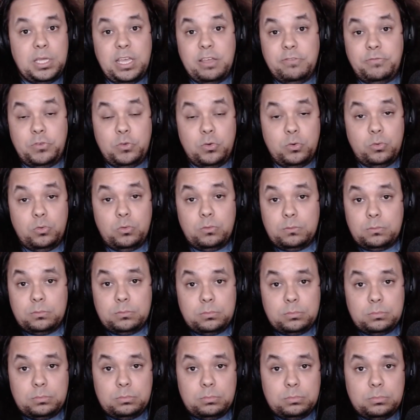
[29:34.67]
if you
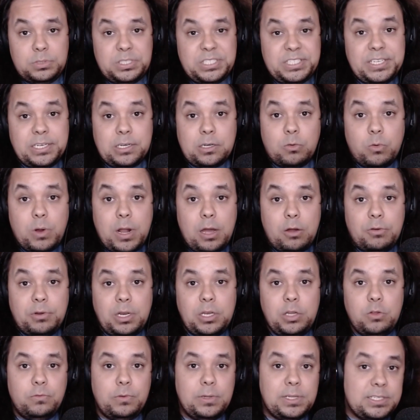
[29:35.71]
stick around
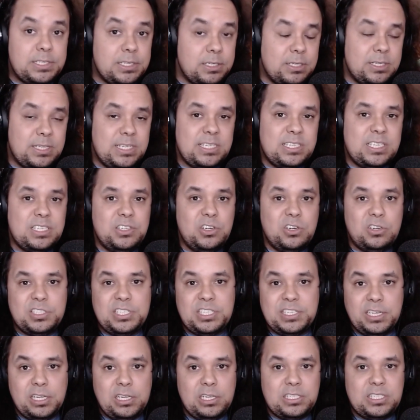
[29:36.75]
and you've listened to this and you're
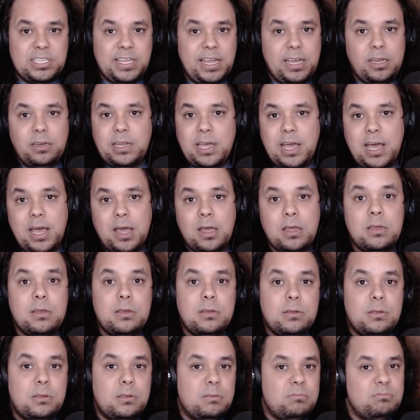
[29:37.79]
still saying, nah,
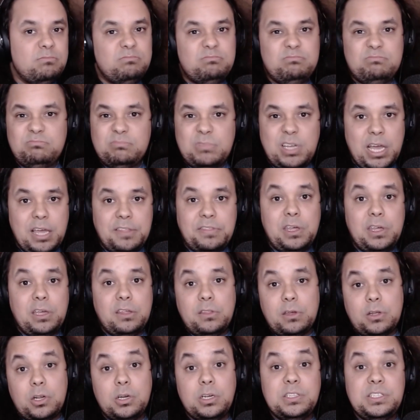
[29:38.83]
I think
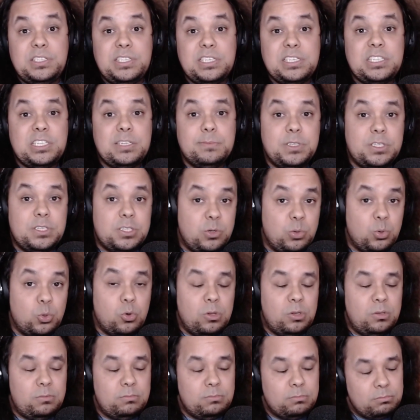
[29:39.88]
the current system is
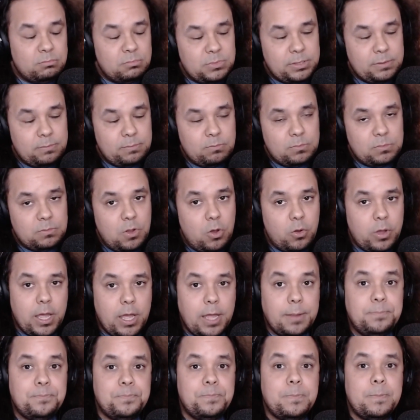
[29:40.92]
cool,
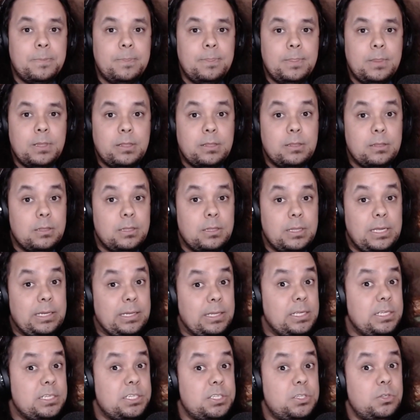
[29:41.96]
okay. At
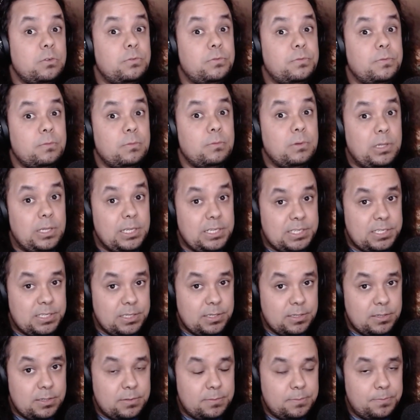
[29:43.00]
least you've
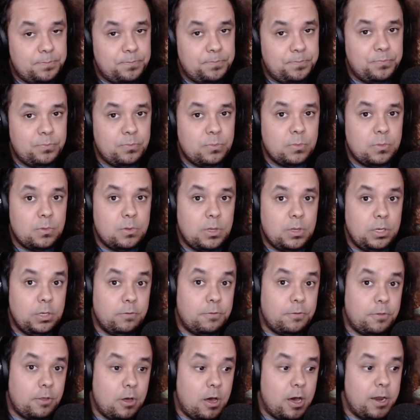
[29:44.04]
listened.
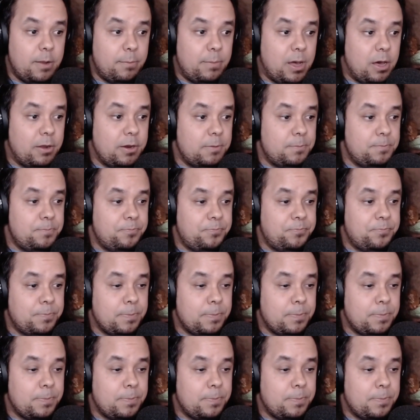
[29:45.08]
You've thought about it.